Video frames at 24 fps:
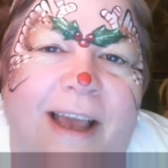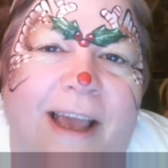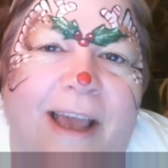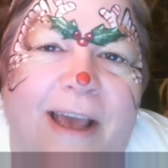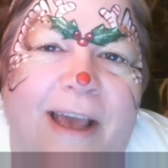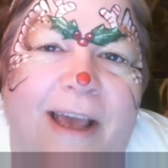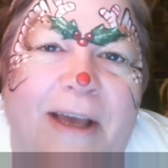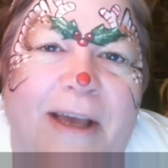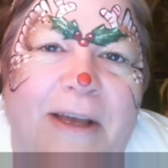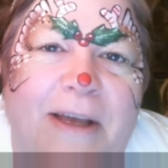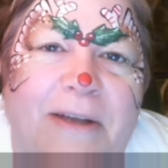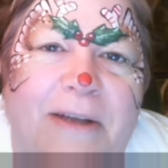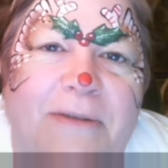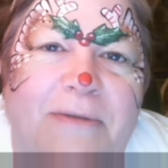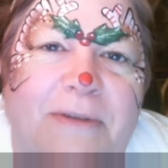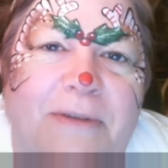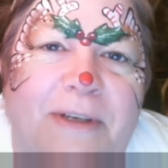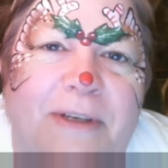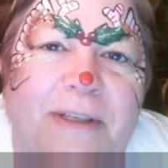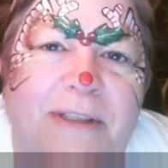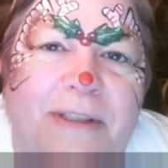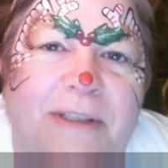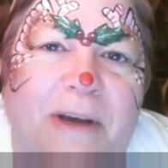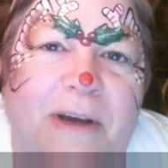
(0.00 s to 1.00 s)
and
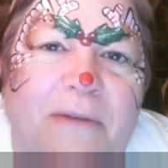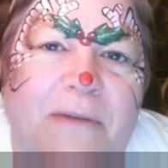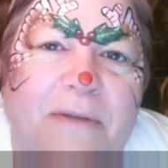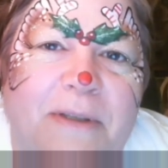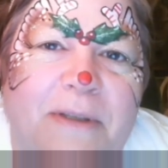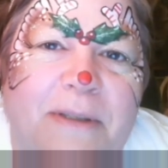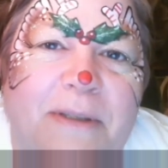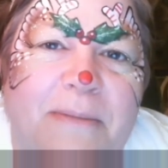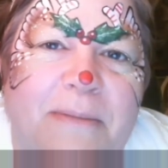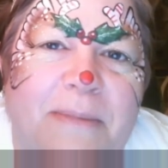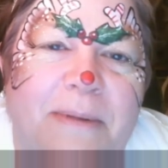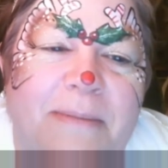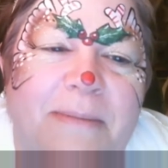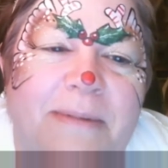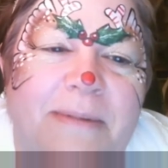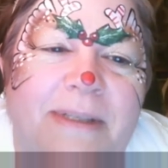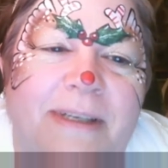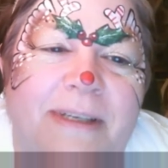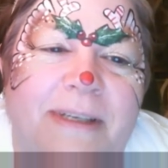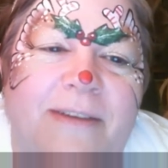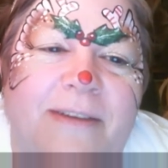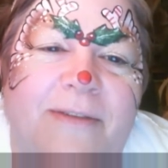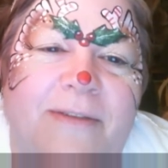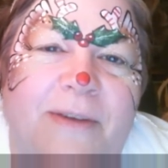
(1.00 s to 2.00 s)
finish off with some
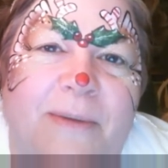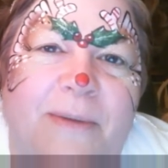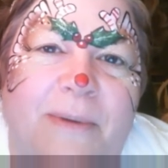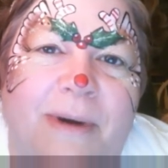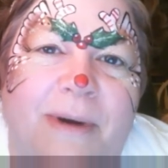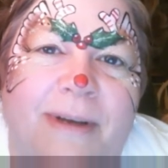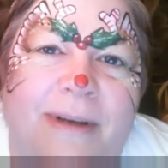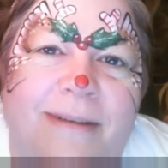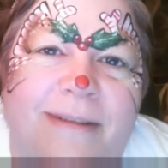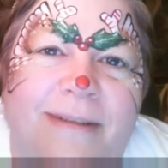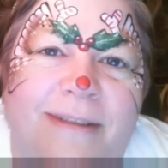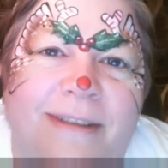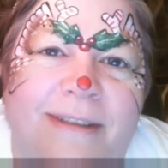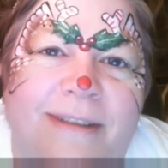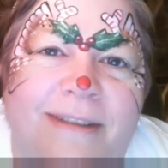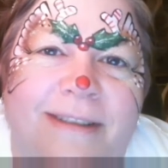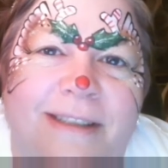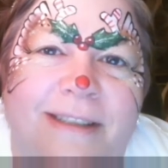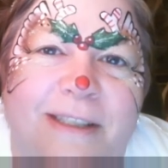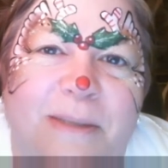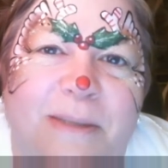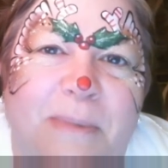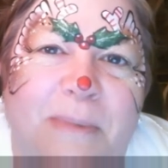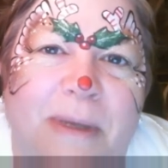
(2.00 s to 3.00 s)
lipstick if you want.
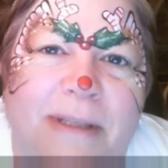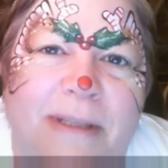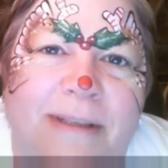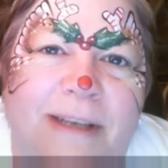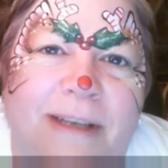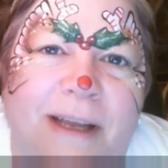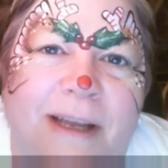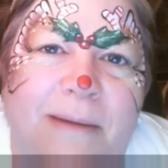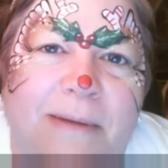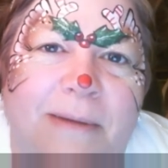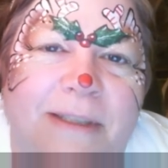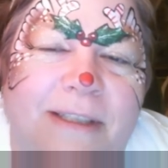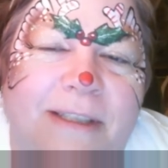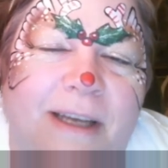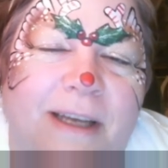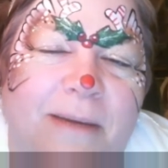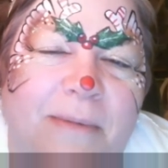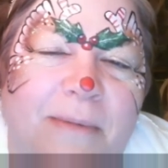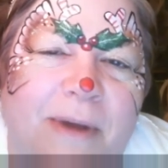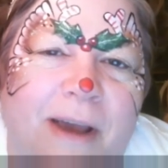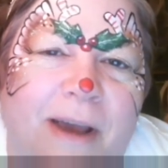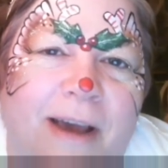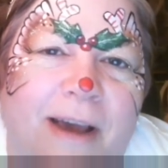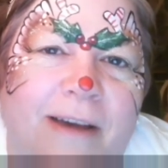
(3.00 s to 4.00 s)
It just depends on how much
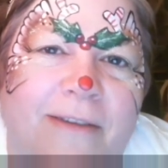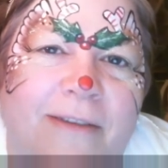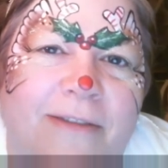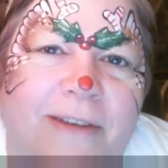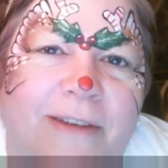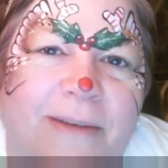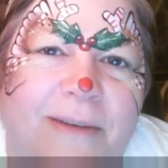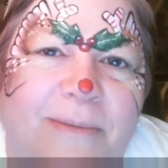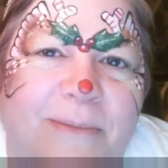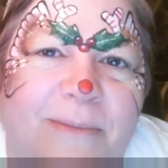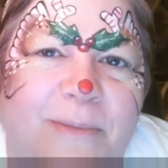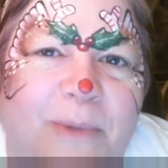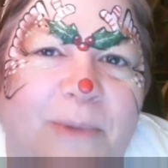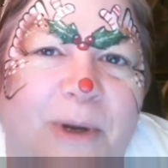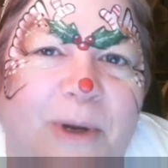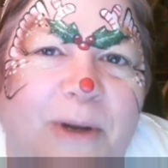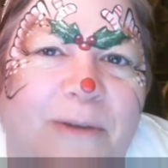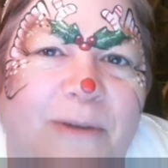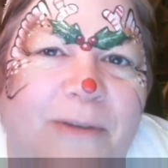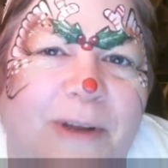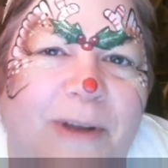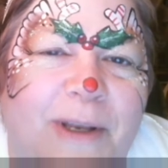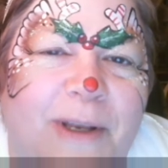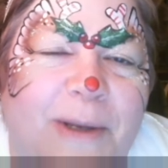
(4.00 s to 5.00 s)
time you have and what
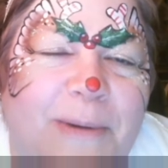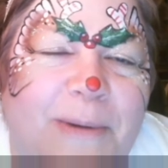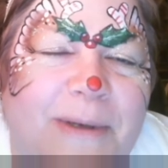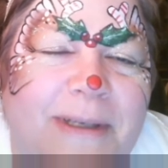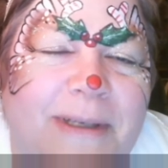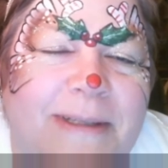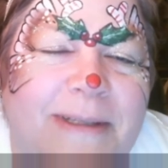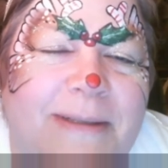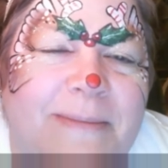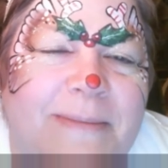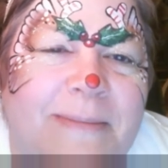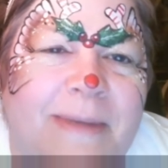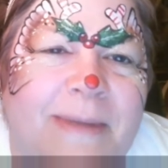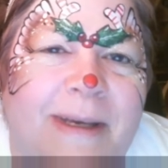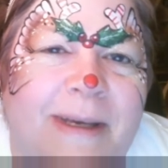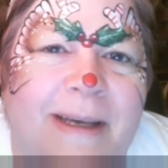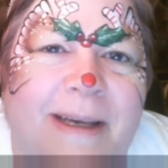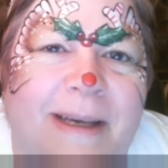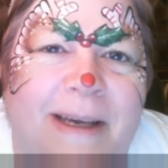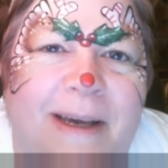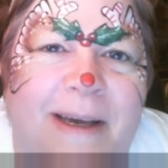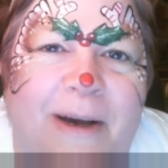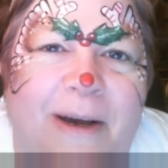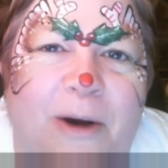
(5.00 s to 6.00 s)
your venue is.
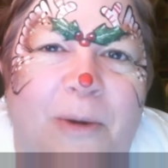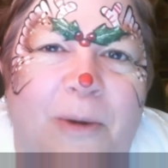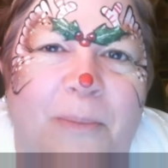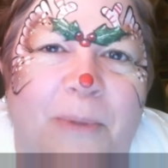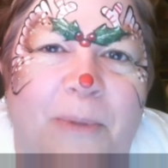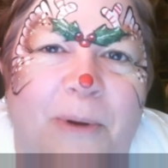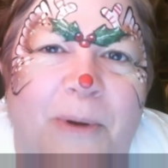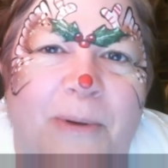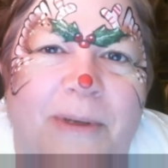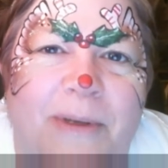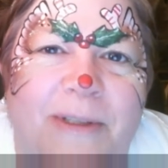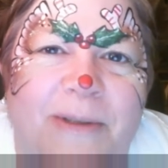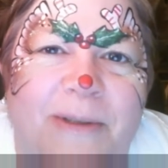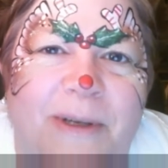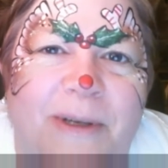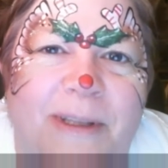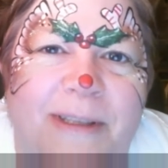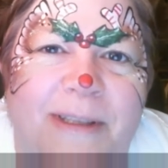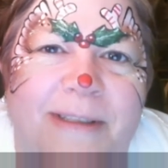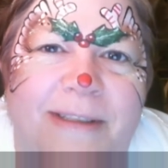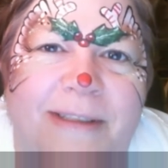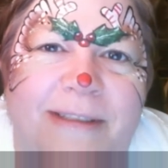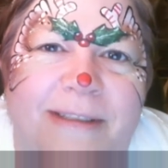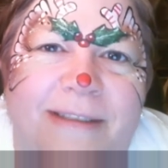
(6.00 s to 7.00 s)
Hope you
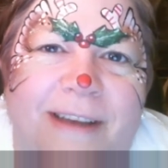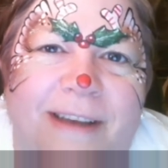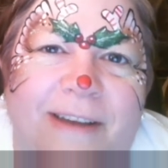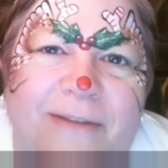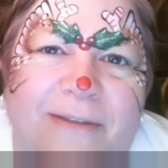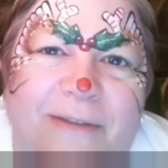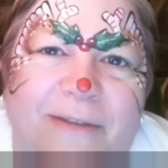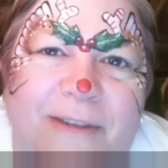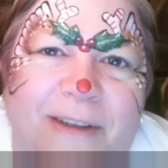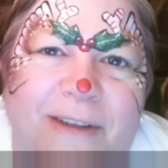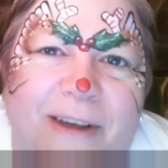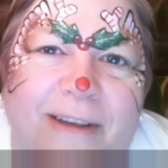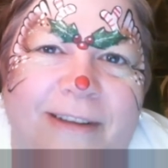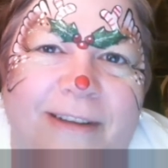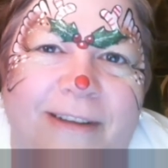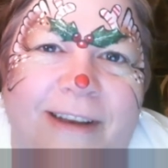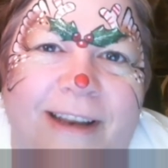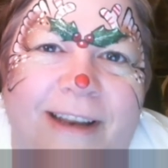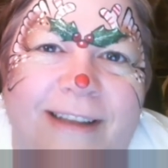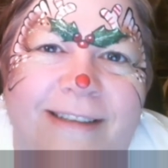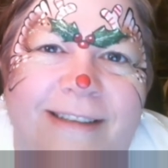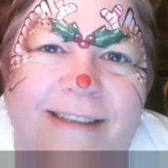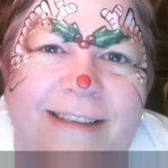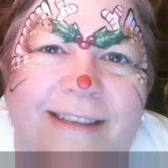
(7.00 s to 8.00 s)
enjoy this design for the
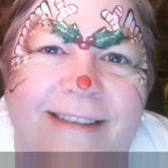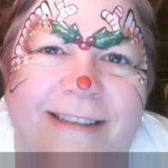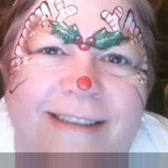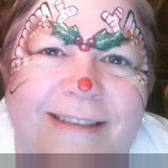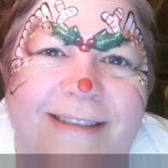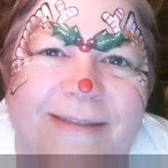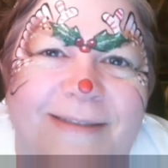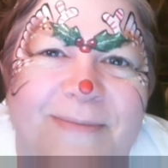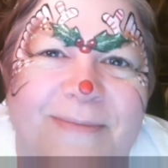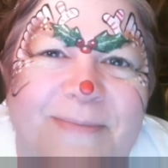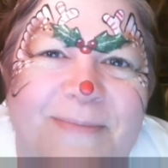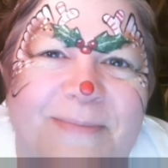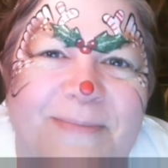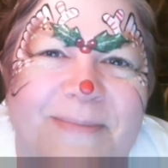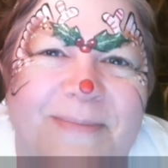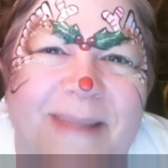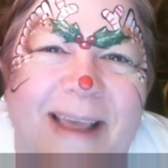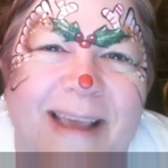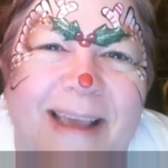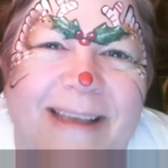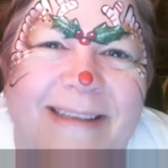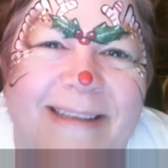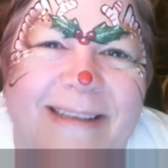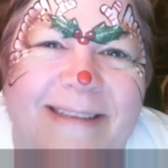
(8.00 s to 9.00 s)
holiday season.
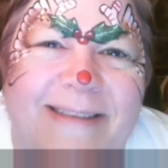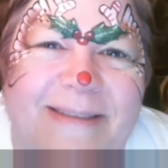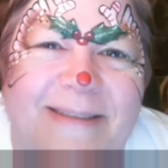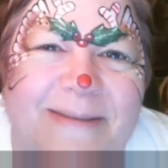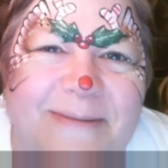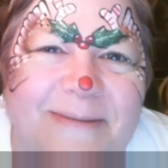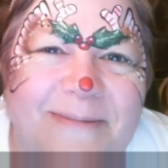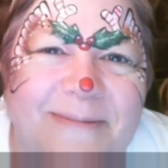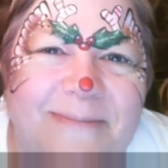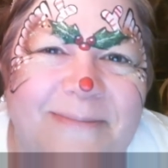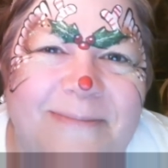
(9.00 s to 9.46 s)
Thanks.